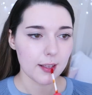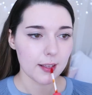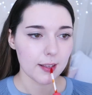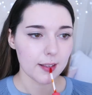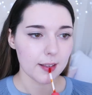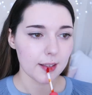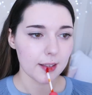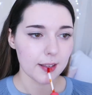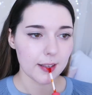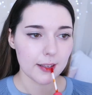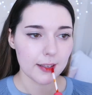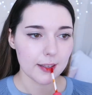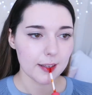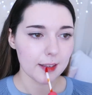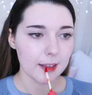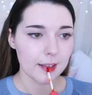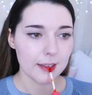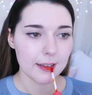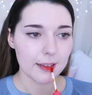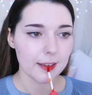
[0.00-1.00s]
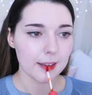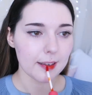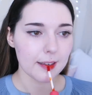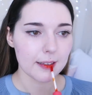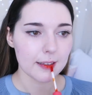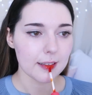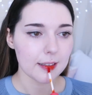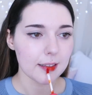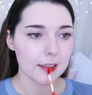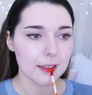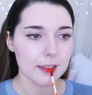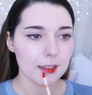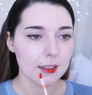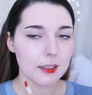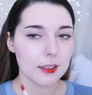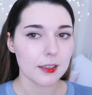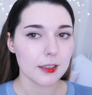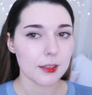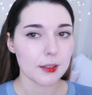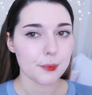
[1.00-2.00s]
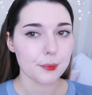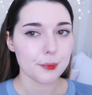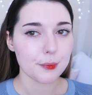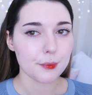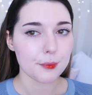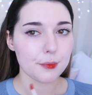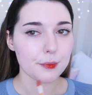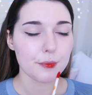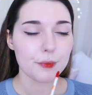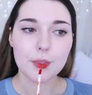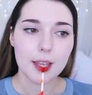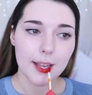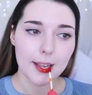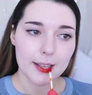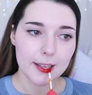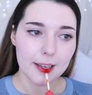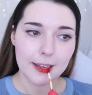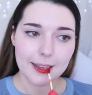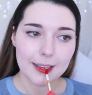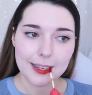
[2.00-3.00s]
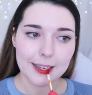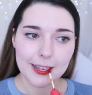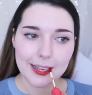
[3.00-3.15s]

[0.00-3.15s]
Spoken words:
lean pink or peach, it is a very true orange shade.